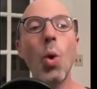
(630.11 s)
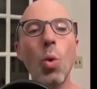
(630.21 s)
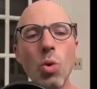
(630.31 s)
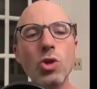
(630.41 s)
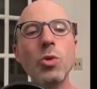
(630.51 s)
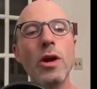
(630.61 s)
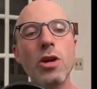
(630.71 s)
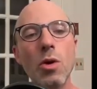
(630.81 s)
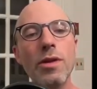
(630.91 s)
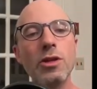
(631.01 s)
Or do I
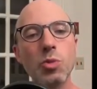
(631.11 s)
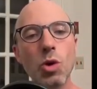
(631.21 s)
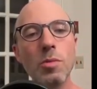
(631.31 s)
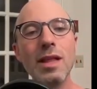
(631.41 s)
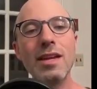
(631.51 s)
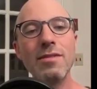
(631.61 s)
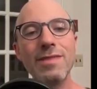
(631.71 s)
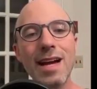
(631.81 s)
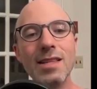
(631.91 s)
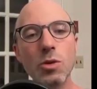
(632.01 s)
know that it's Werble and in
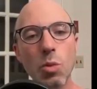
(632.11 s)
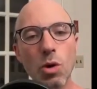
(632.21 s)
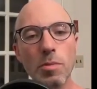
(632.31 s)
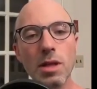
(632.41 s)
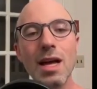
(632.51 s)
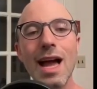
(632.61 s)
fact that Werble